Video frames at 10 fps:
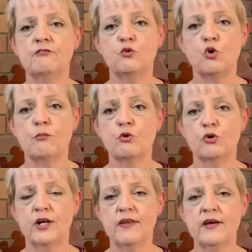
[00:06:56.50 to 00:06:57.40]
form or
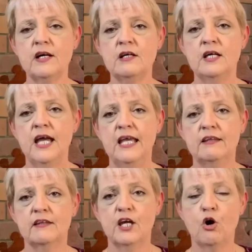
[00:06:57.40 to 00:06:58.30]
another, either
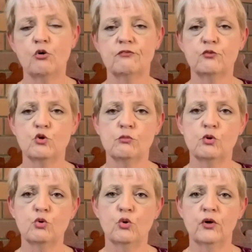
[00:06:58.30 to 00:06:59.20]
the old form
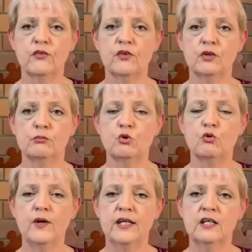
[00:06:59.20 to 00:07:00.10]
or the more
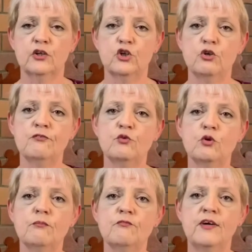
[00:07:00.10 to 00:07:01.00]
regular new form for